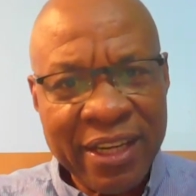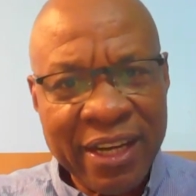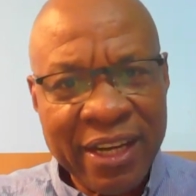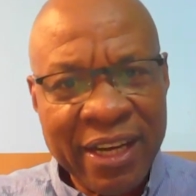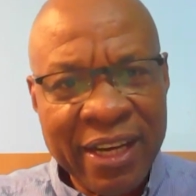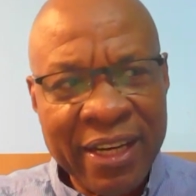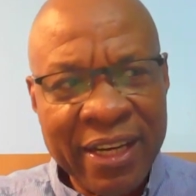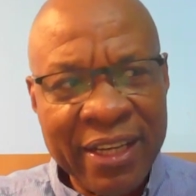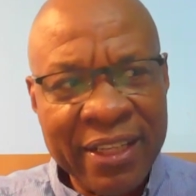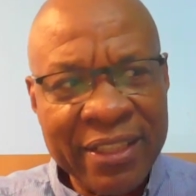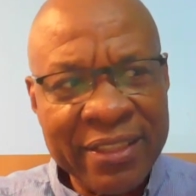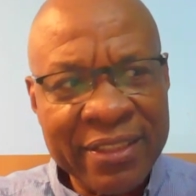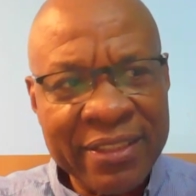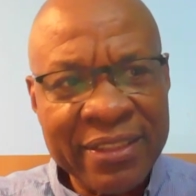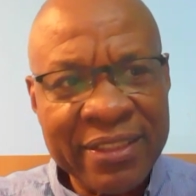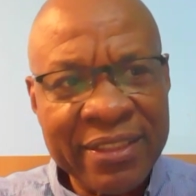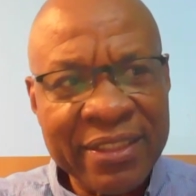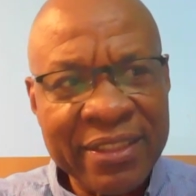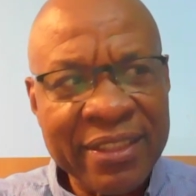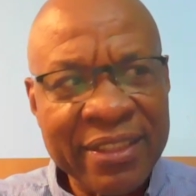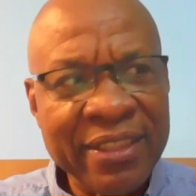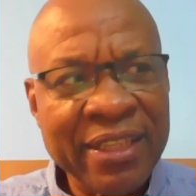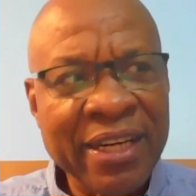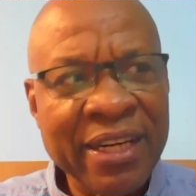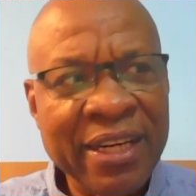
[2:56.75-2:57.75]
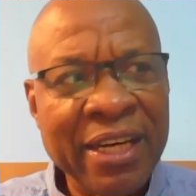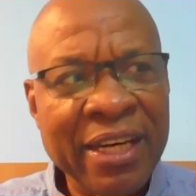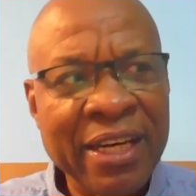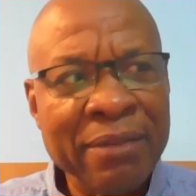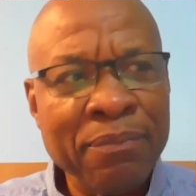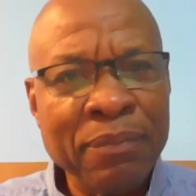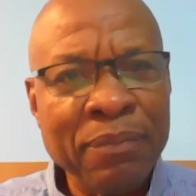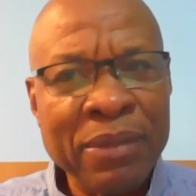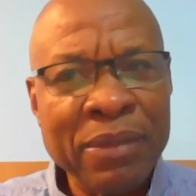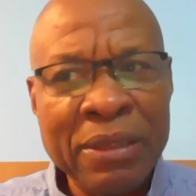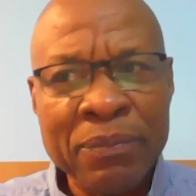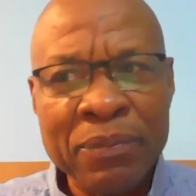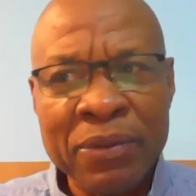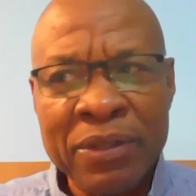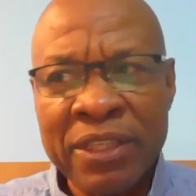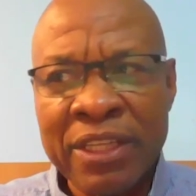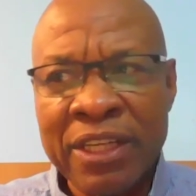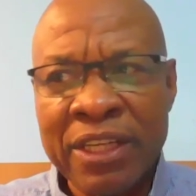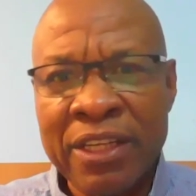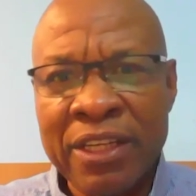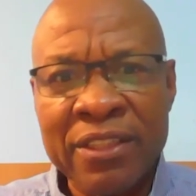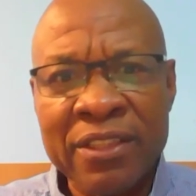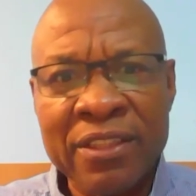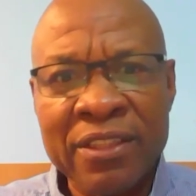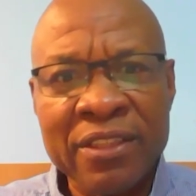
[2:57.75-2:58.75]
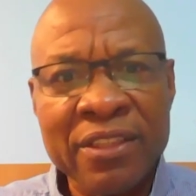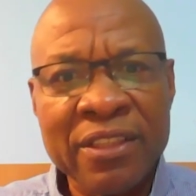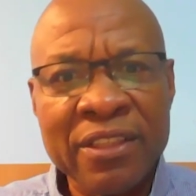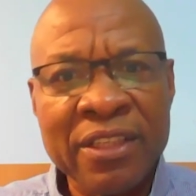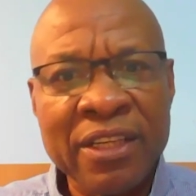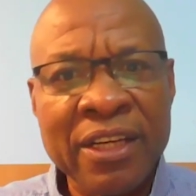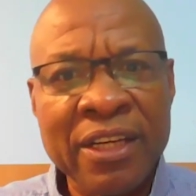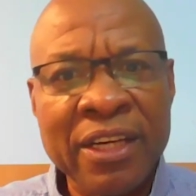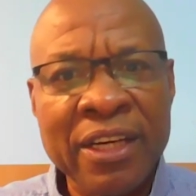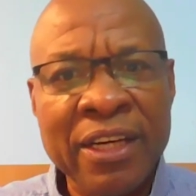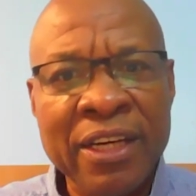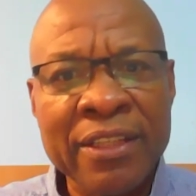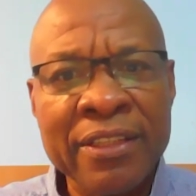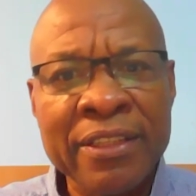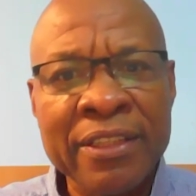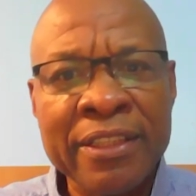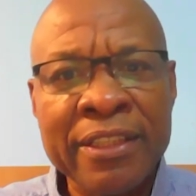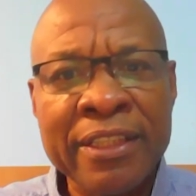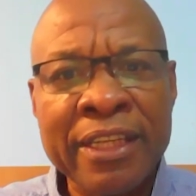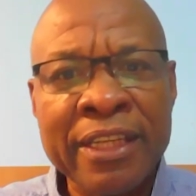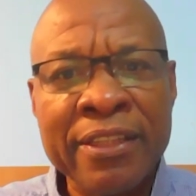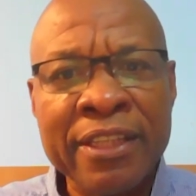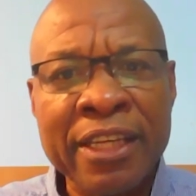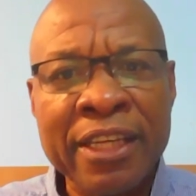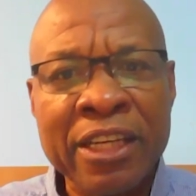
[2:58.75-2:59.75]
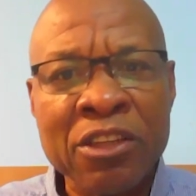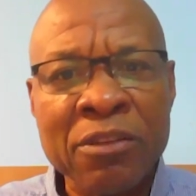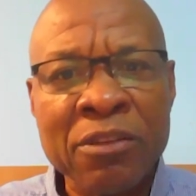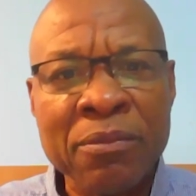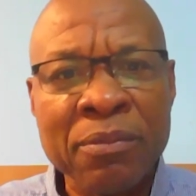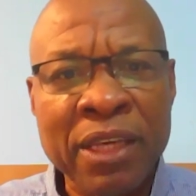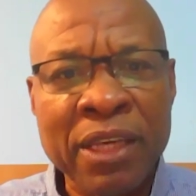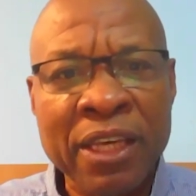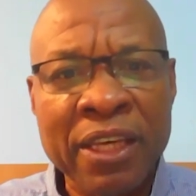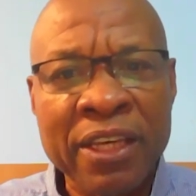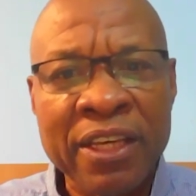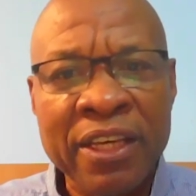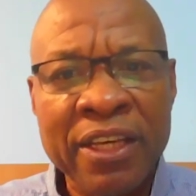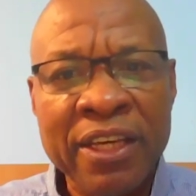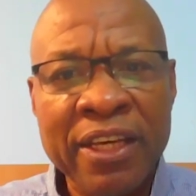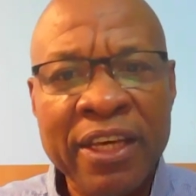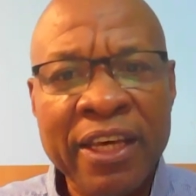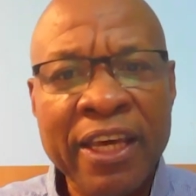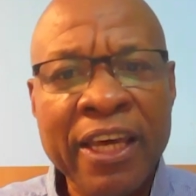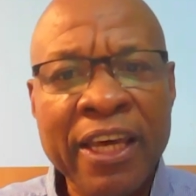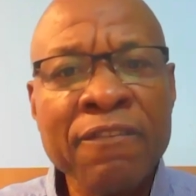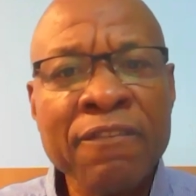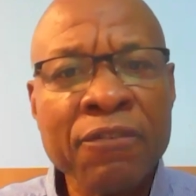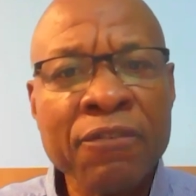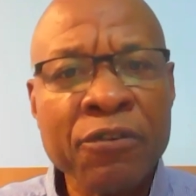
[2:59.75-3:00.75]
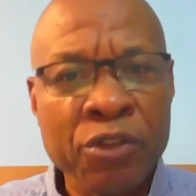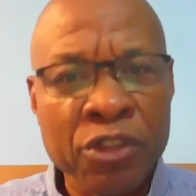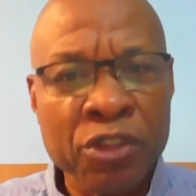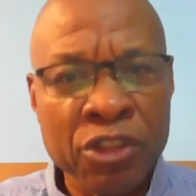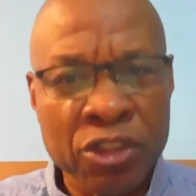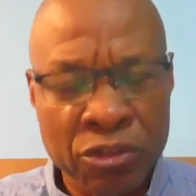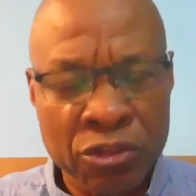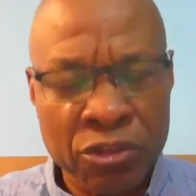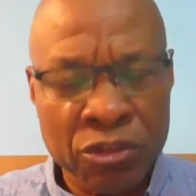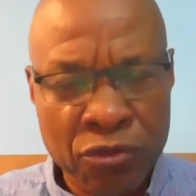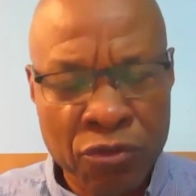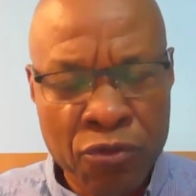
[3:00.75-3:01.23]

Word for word: And, and people can, and they, they could make inference